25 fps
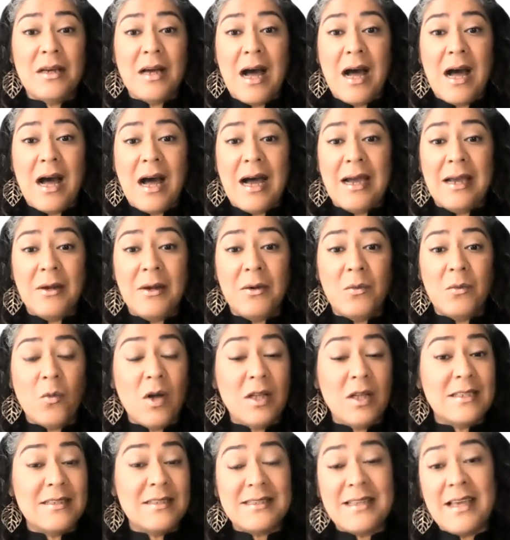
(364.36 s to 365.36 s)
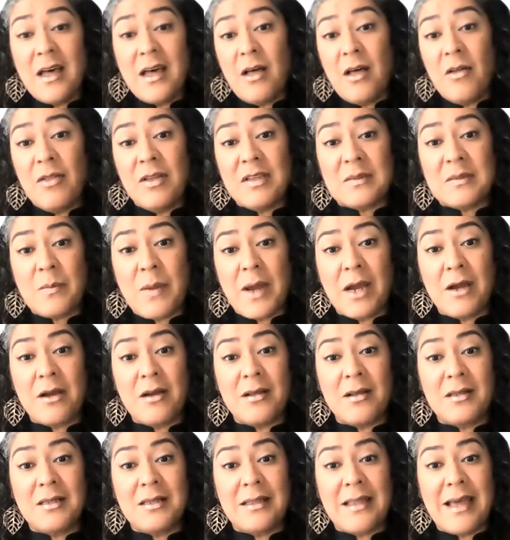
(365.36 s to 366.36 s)
I want to tell this
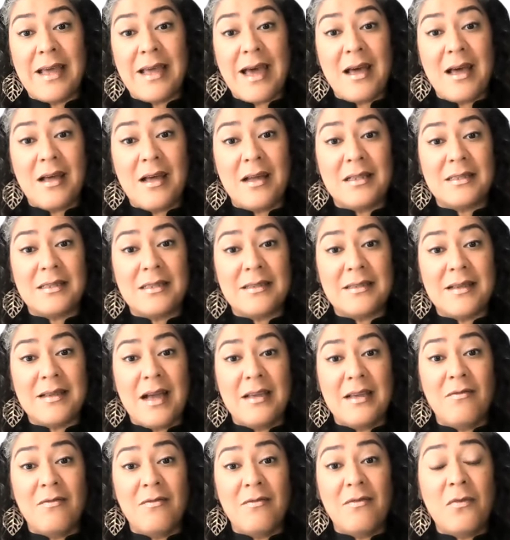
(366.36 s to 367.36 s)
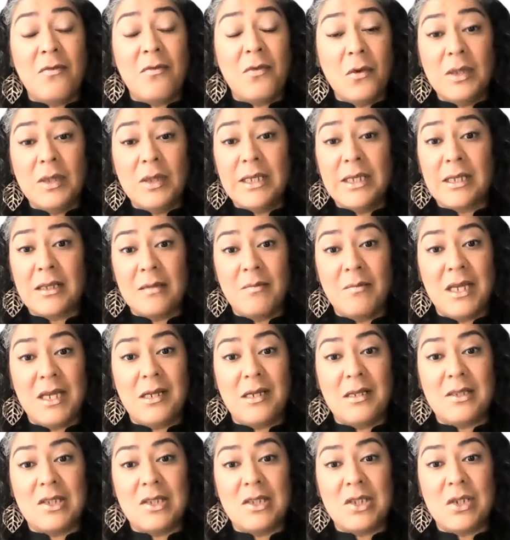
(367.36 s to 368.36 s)
parent that I'm fully
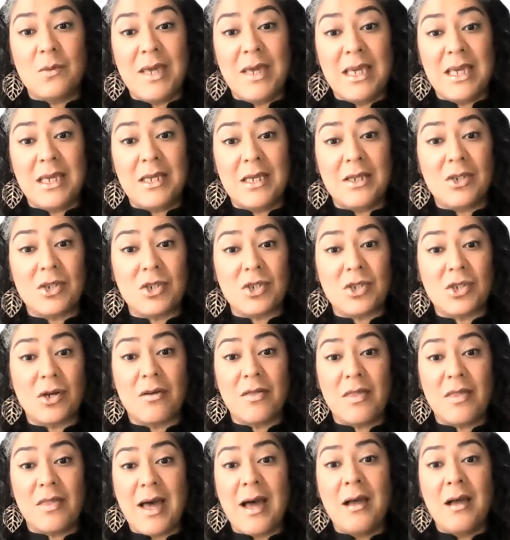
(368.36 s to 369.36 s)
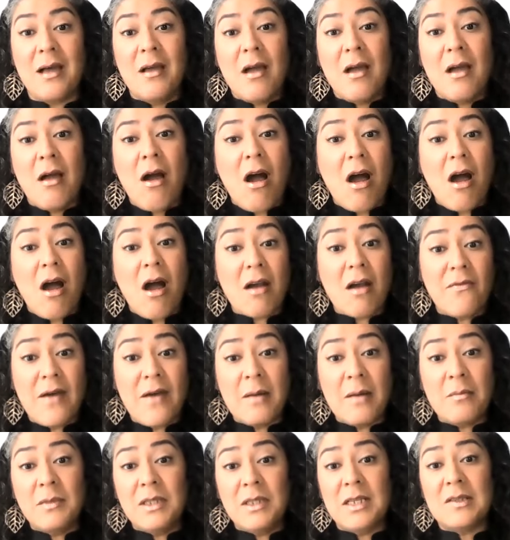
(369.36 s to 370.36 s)
committed to making sure that our
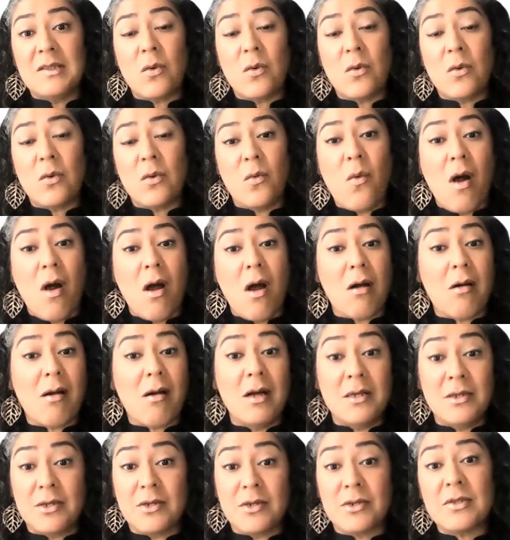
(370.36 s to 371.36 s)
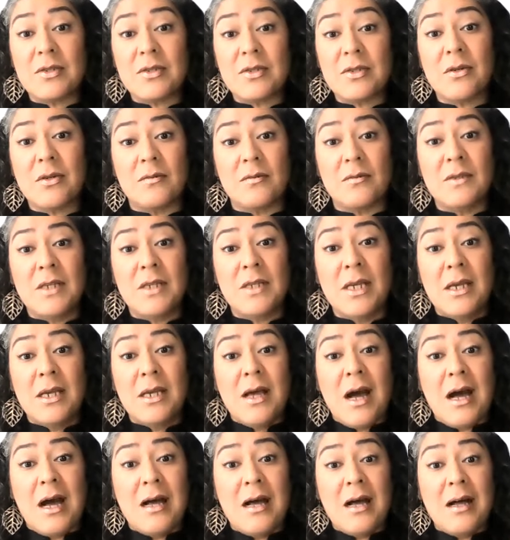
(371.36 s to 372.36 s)
families who are underserved,
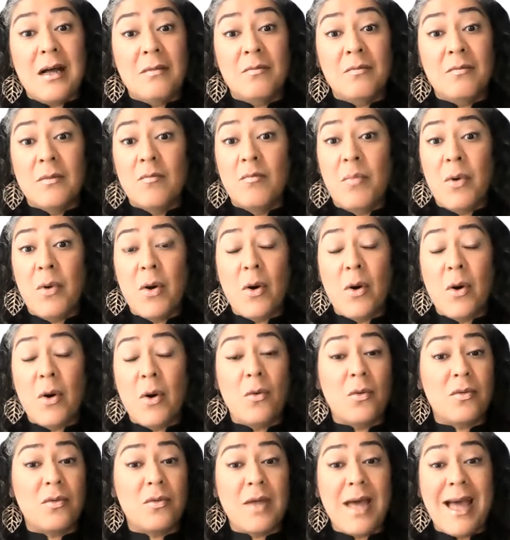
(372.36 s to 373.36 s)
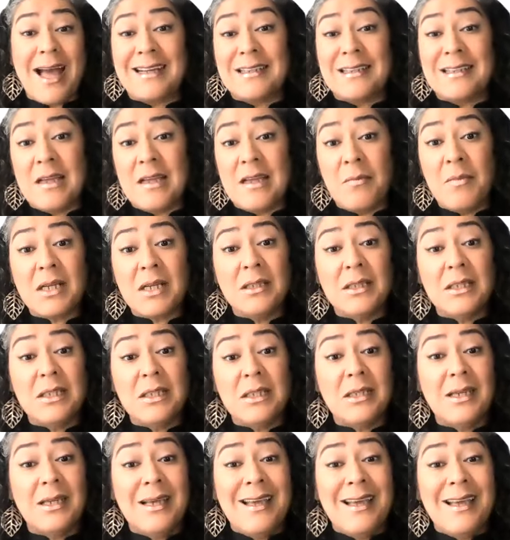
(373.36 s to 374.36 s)
both
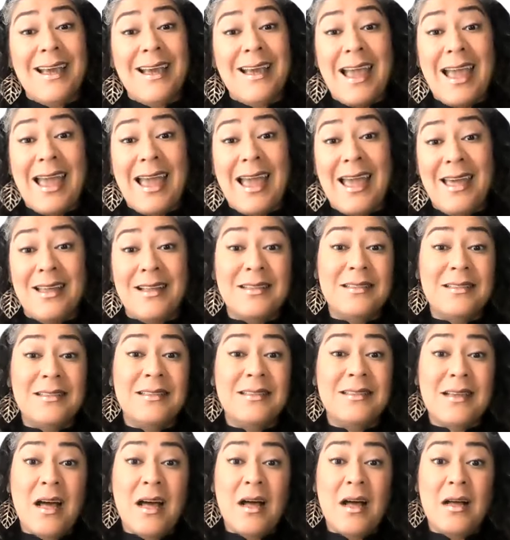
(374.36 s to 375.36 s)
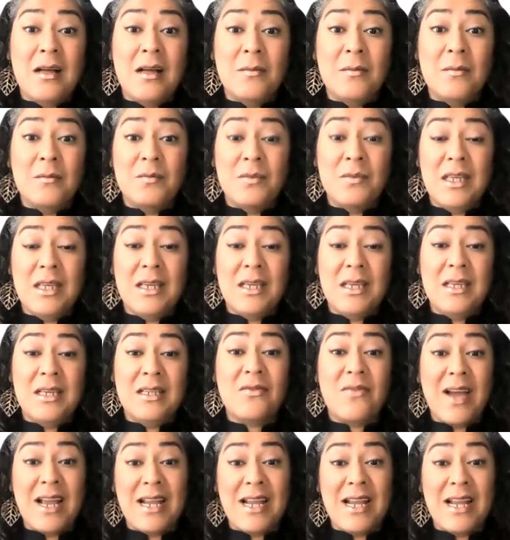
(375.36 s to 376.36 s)
academically and these
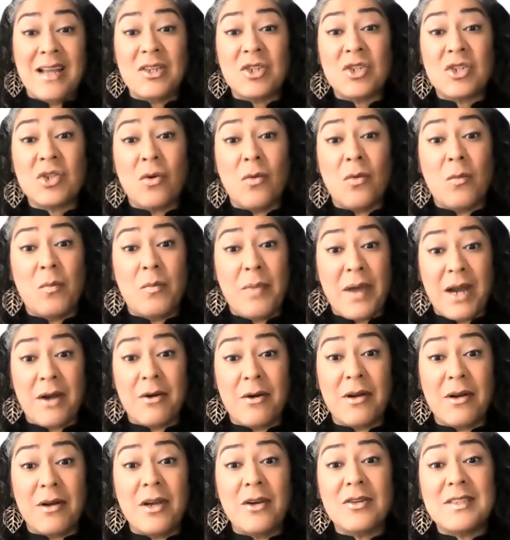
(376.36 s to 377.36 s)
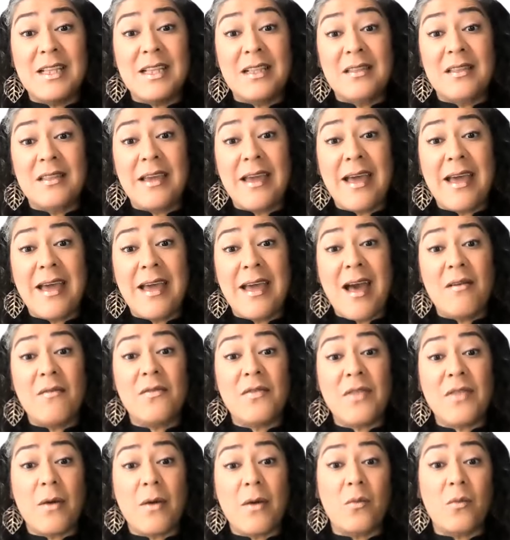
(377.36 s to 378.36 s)
financial barriers that they
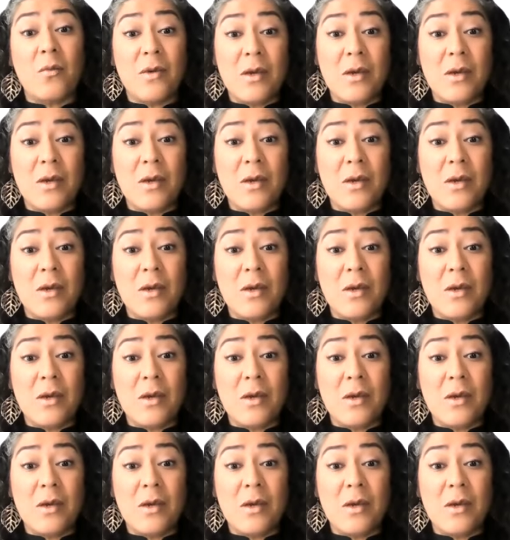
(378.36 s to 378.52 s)
have, that